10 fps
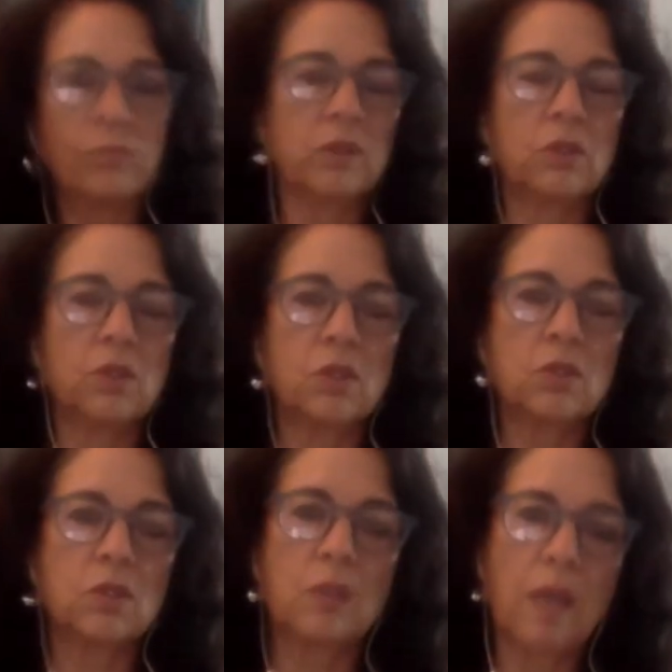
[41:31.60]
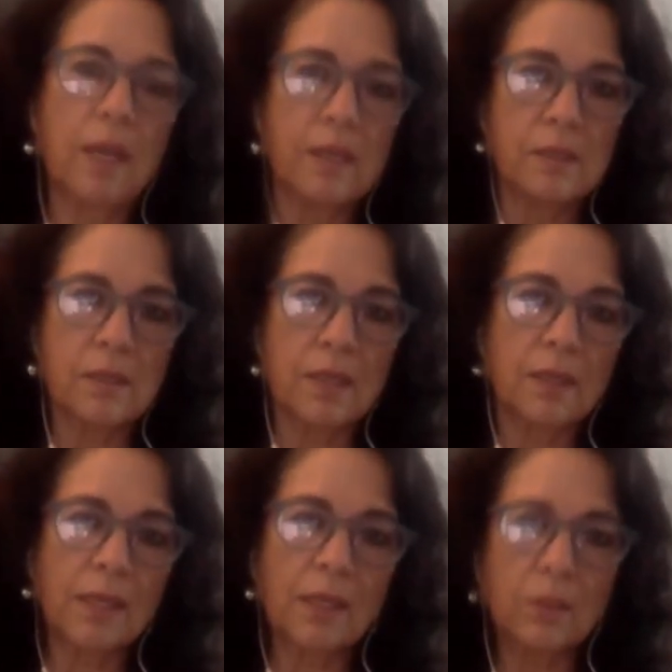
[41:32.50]
just has
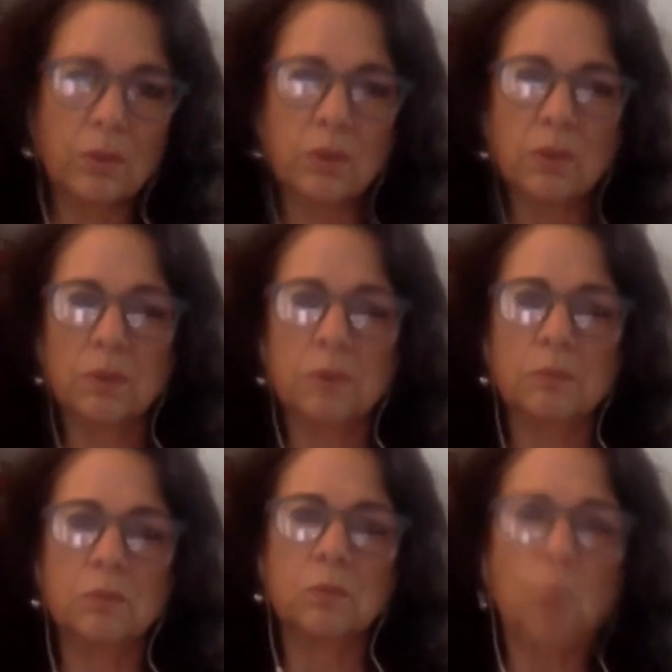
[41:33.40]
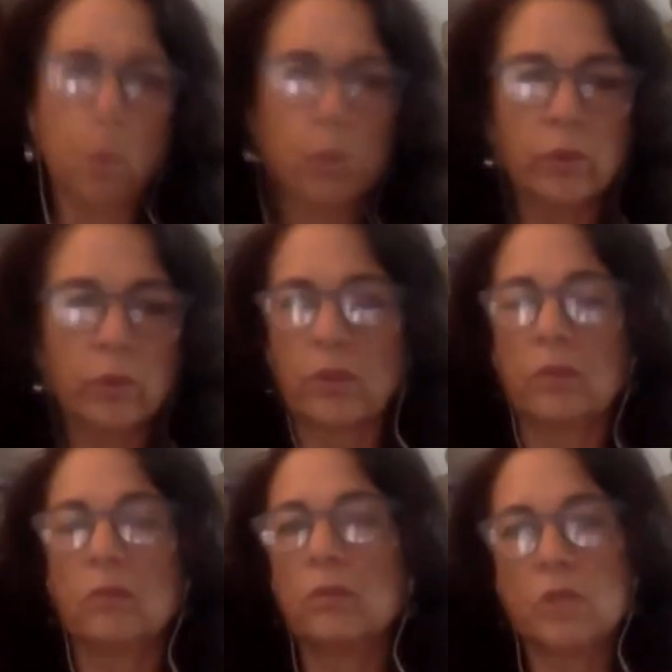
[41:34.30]
allowed the work
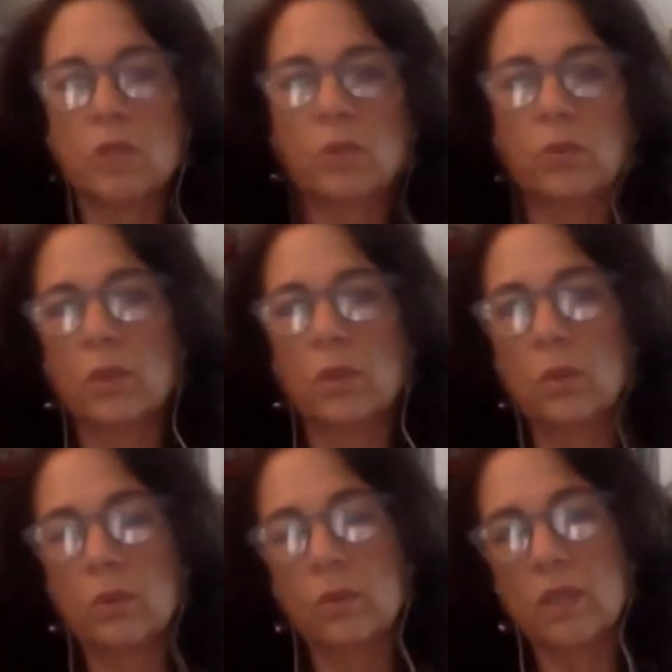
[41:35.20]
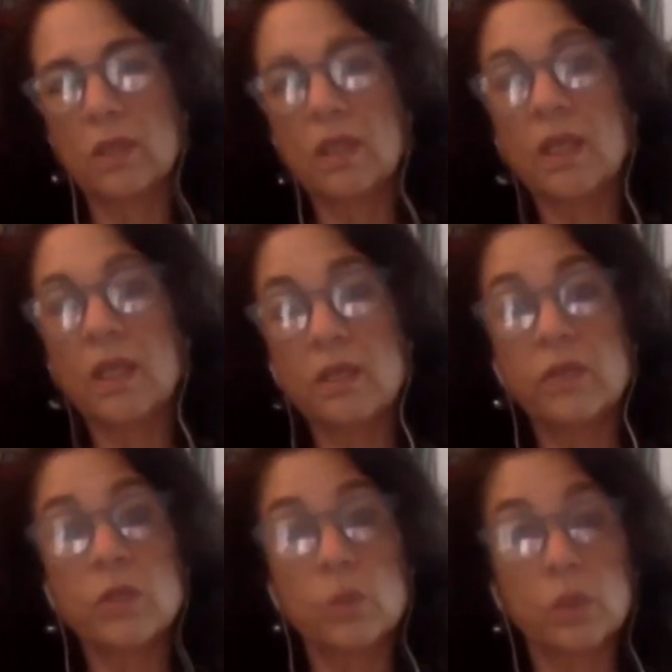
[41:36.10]
to grow in, mm-hmm.
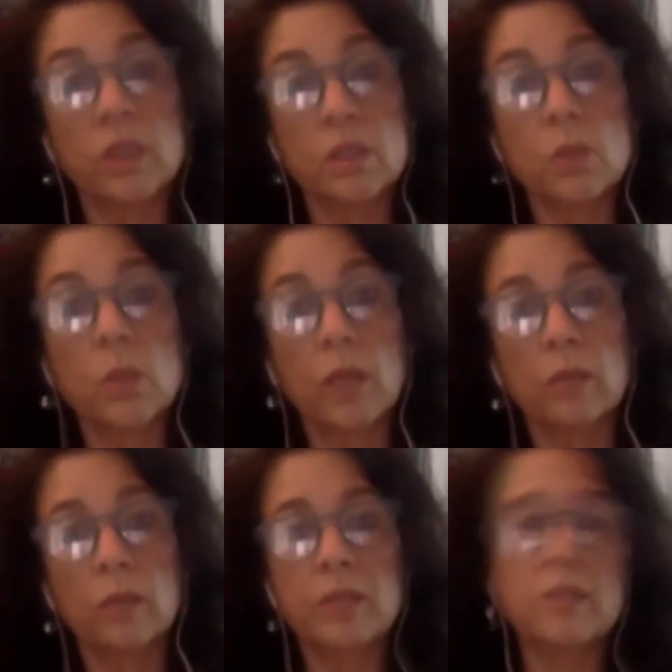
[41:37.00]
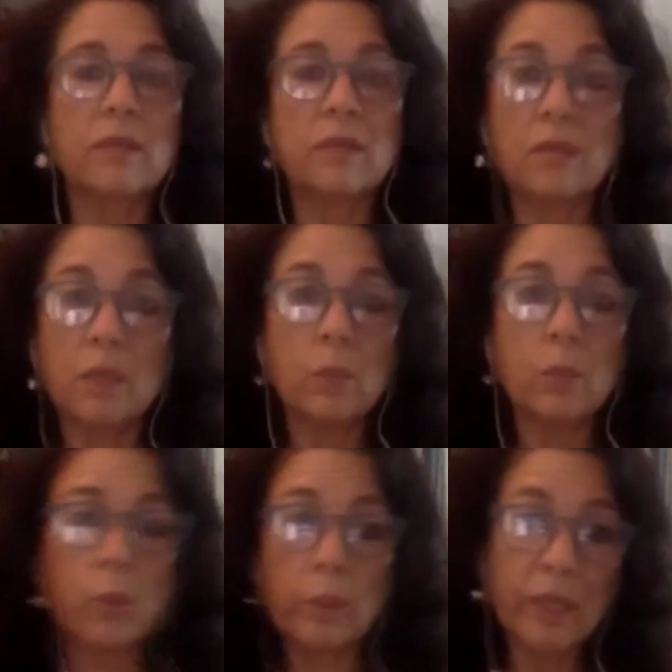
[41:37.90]
individually as well because i think then we
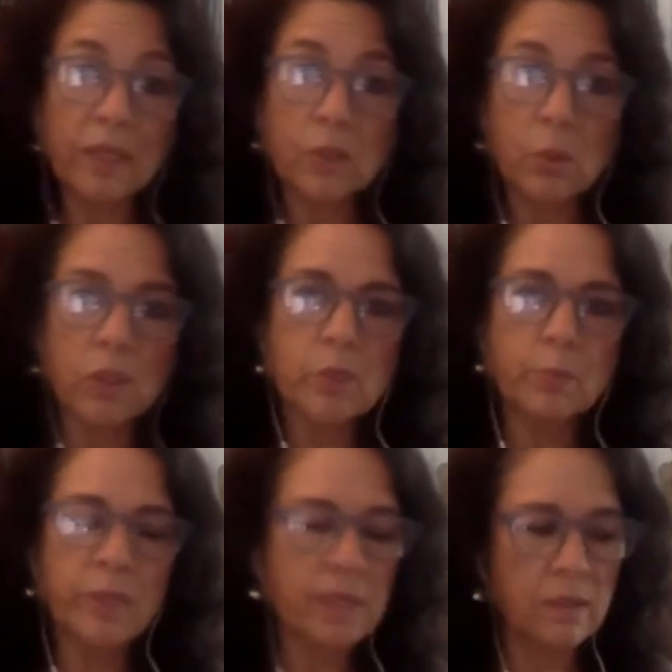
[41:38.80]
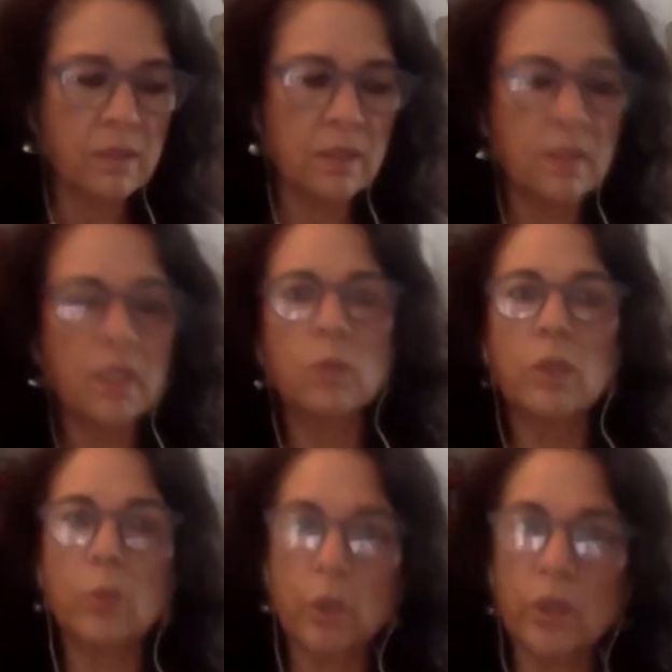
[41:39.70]
went back to our spaces exactly. and then we
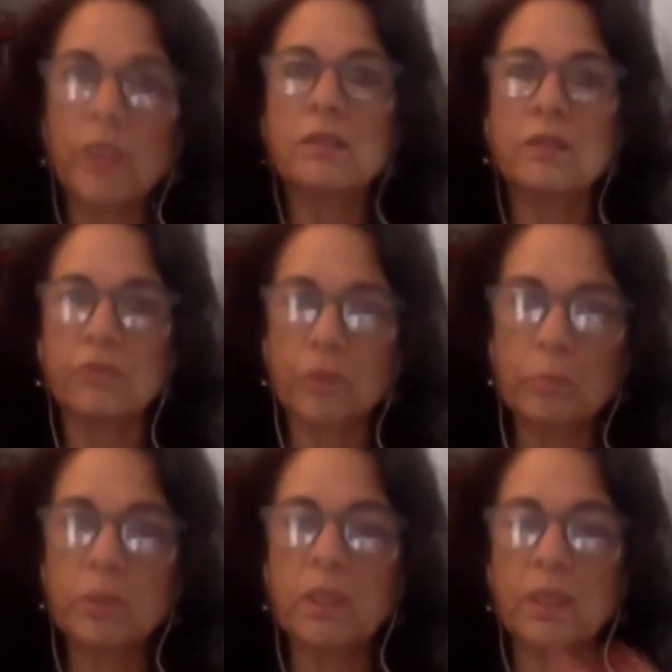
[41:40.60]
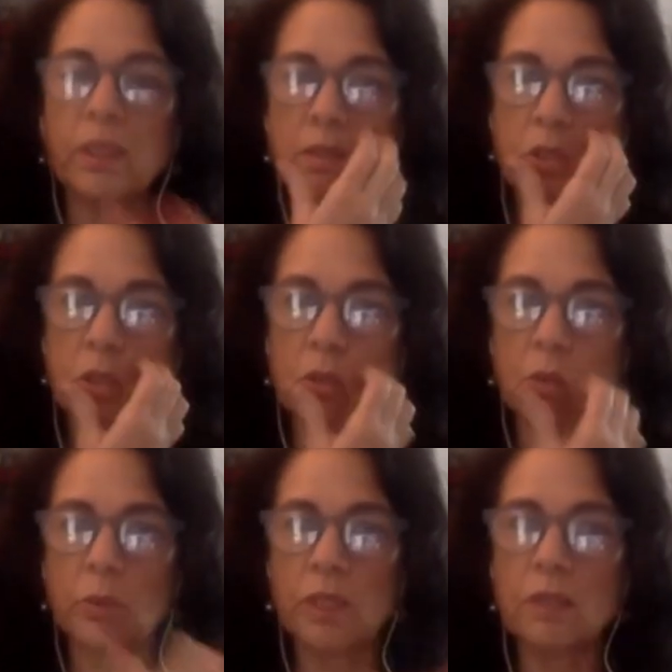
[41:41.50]
were in a different place
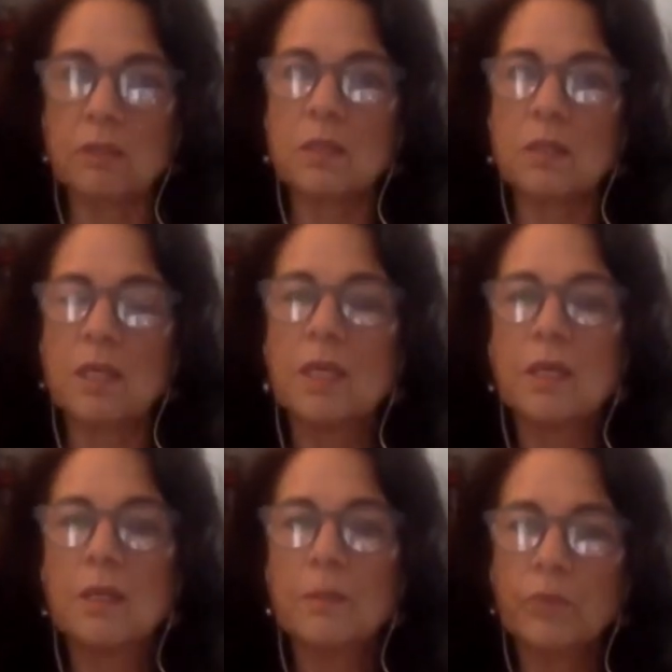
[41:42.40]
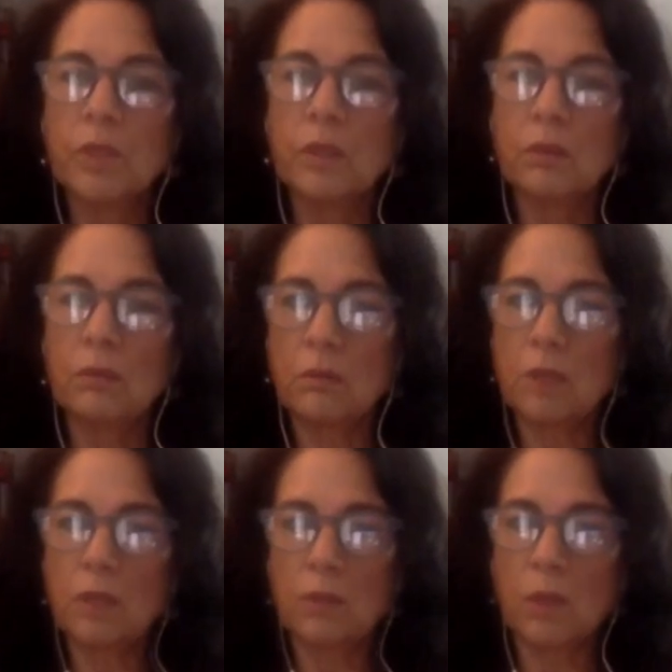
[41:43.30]
too because it, it,